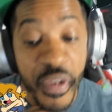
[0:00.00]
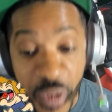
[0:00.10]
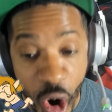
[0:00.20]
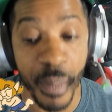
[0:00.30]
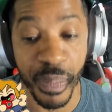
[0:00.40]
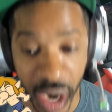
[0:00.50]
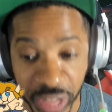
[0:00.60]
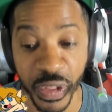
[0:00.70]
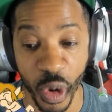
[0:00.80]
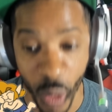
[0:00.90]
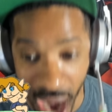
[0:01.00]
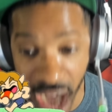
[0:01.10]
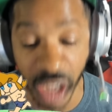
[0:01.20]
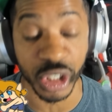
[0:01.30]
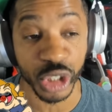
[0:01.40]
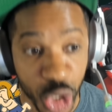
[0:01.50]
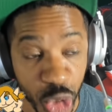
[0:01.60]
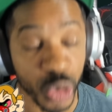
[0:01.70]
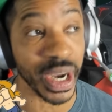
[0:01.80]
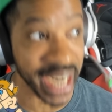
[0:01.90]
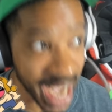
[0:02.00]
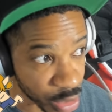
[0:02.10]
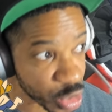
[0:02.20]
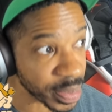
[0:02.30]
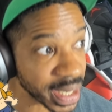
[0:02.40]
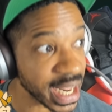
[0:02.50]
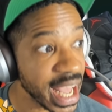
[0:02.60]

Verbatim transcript: for a Breath of the Wild 2 announcement.